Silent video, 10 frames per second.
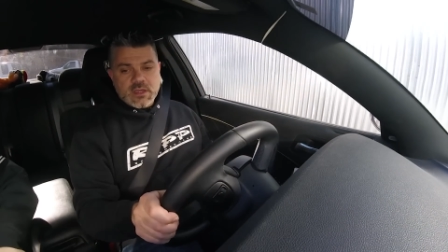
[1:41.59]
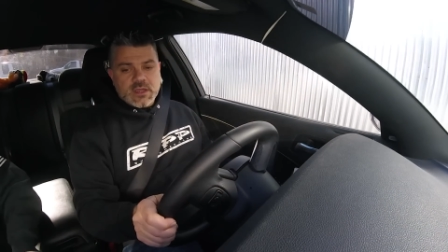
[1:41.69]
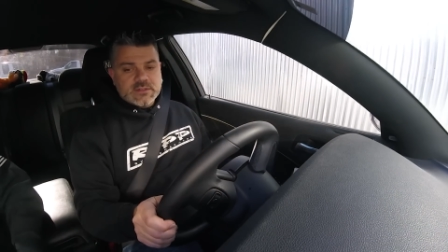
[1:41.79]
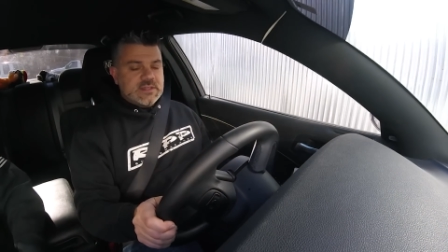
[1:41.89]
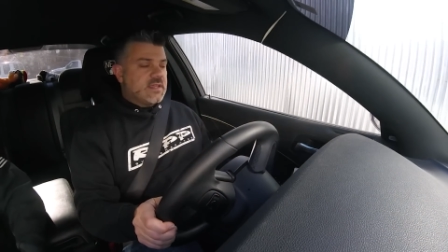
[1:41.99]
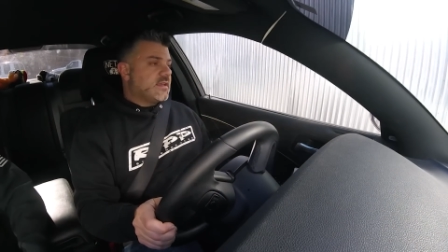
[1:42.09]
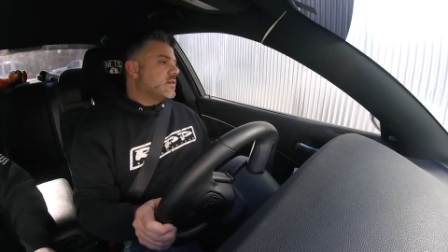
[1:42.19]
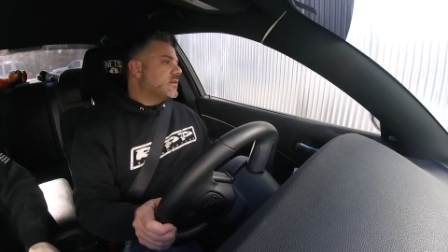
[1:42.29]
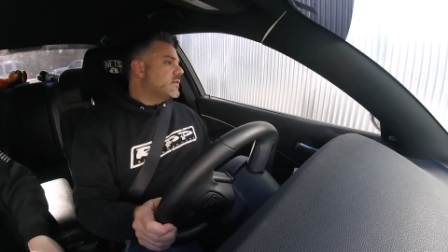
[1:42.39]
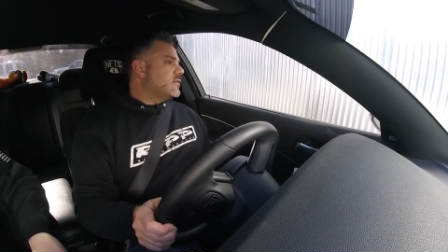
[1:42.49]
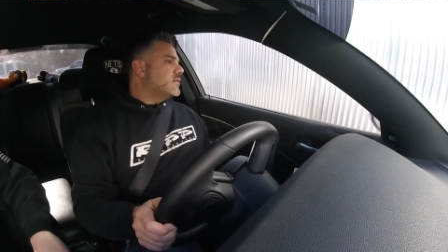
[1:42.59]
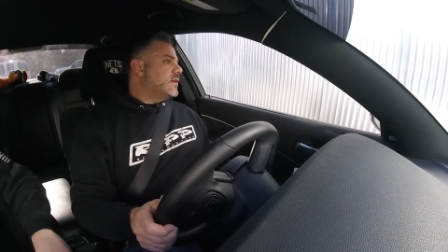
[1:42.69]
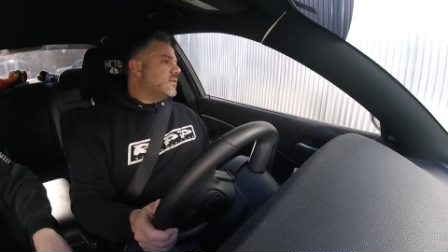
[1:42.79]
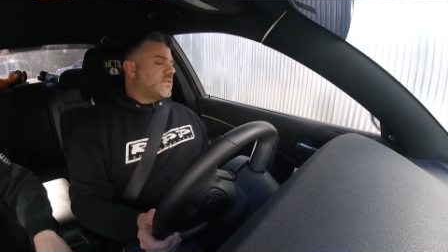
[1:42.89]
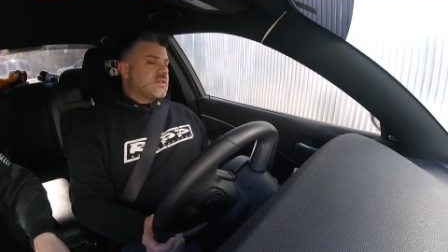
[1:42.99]
hunting,
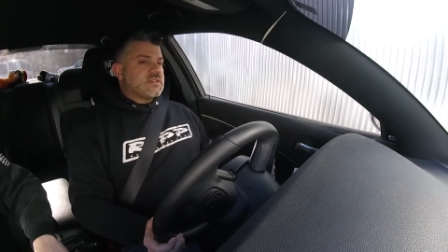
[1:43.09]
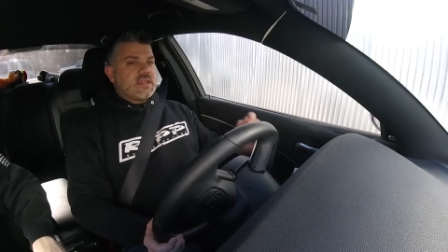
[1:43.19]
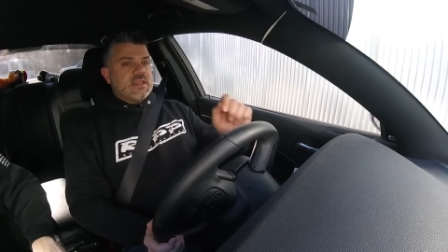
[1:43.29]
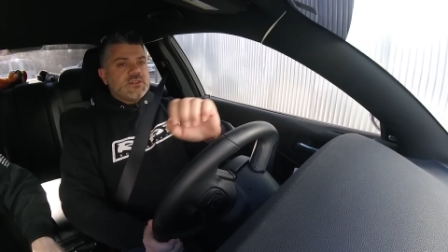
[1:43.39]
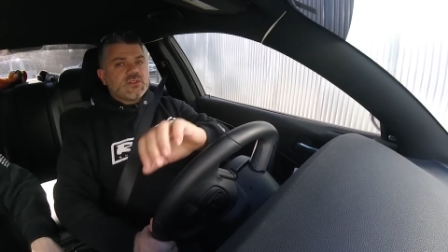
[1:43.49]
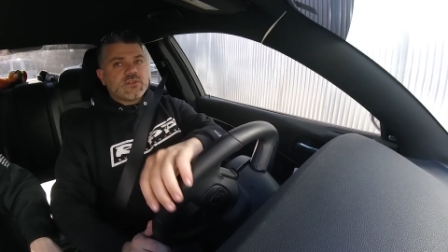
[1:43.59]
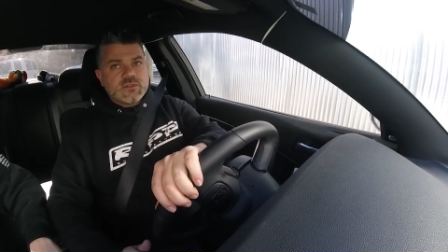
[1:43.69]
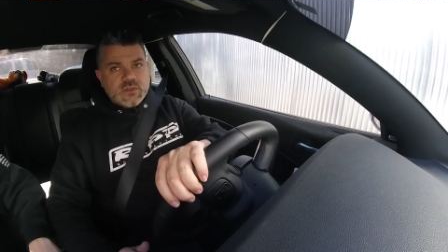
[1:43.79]
things of that nature.